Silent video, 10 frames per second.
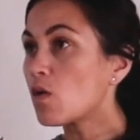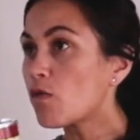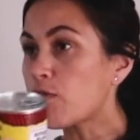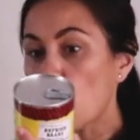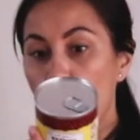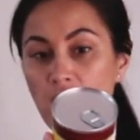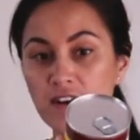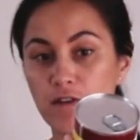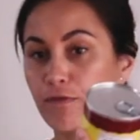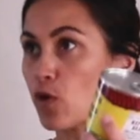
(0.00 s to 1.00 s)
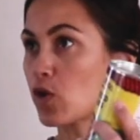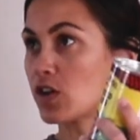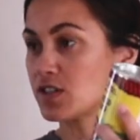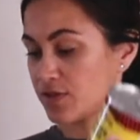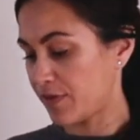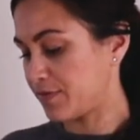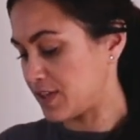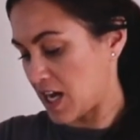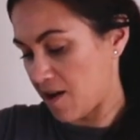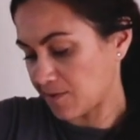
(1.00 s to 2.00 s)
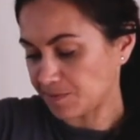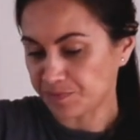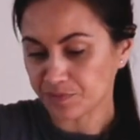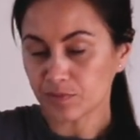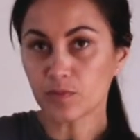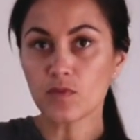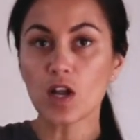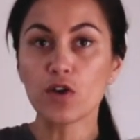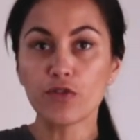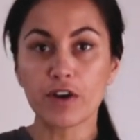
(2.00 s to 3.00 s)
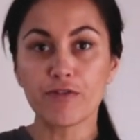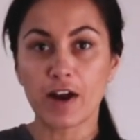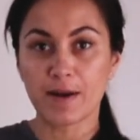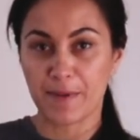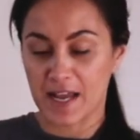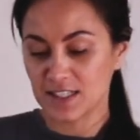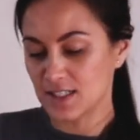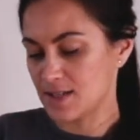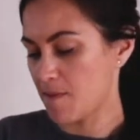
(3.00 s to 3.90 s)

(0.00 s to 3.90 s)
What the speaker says: For one, $4.50. Refried beans.